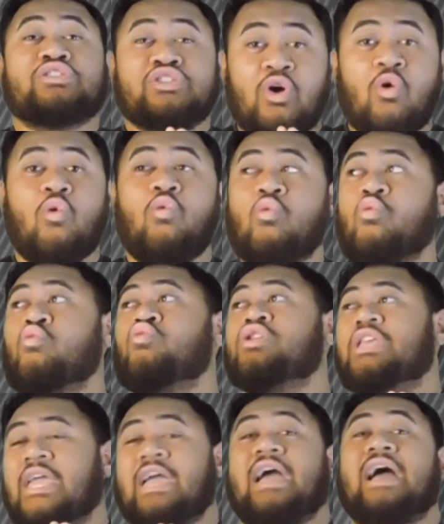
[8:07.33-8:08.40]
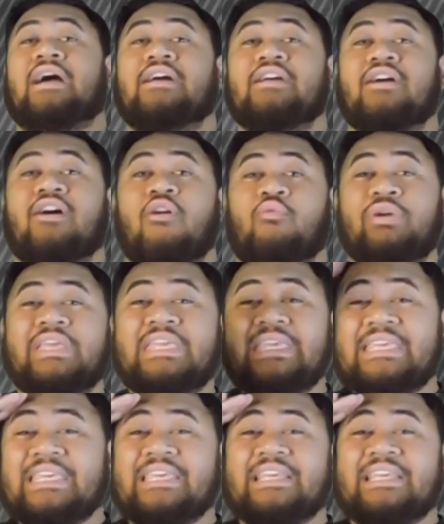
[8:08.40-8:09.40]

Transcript: So yeah, we